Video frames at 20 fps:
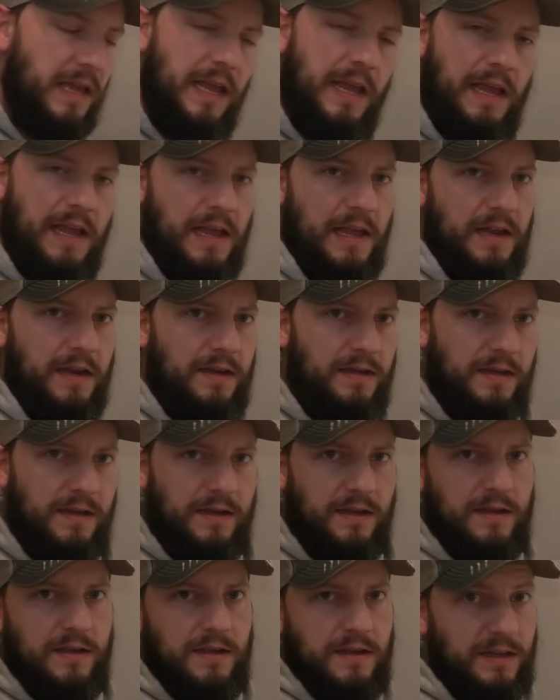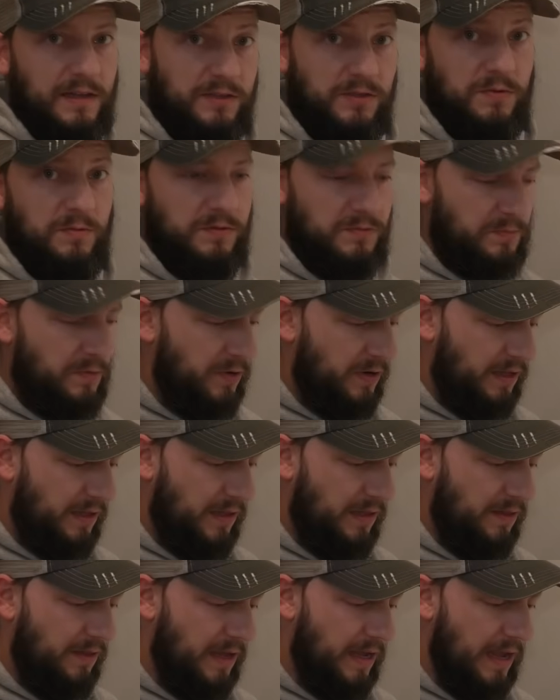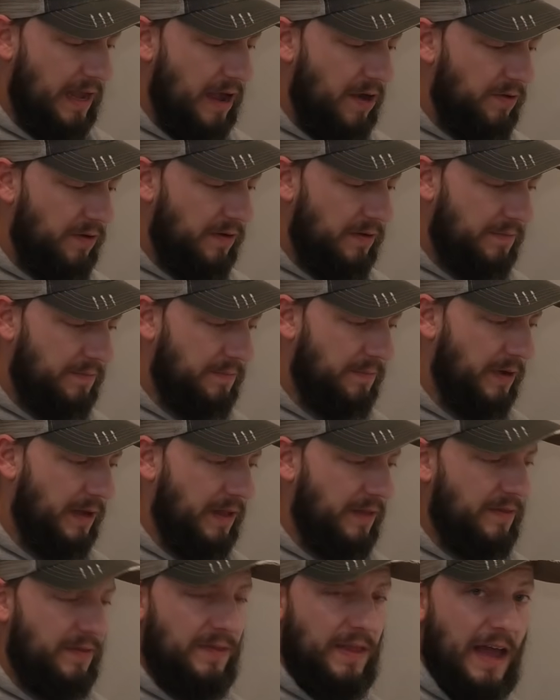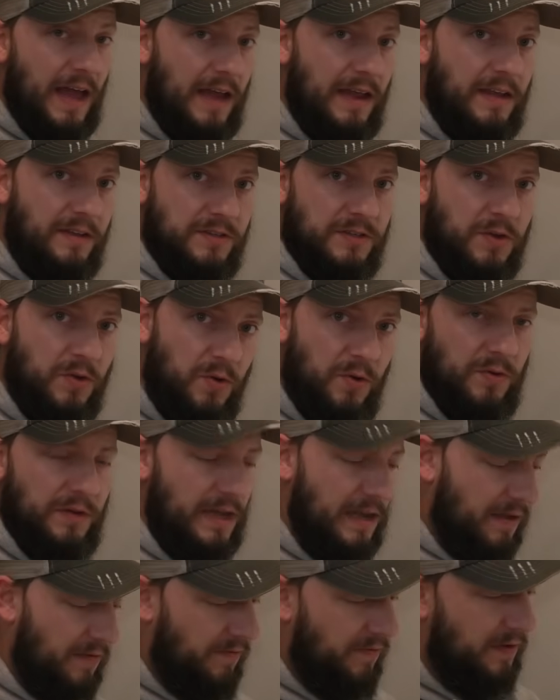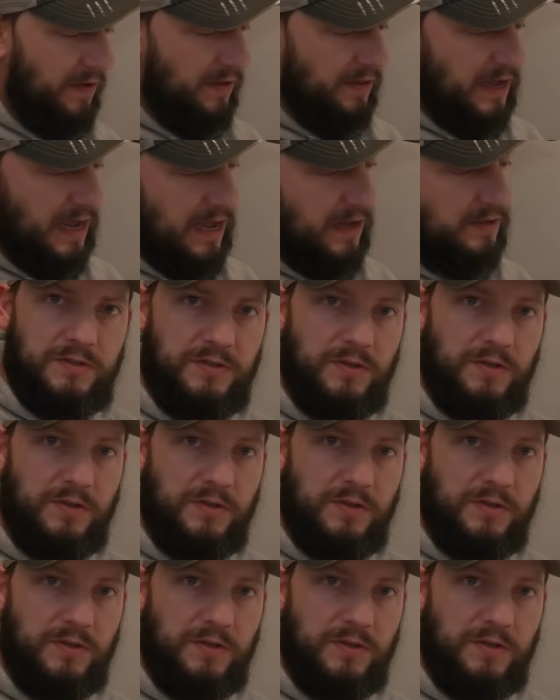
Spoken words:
and it's almost putting the thing out, but that is cold. I can feel that.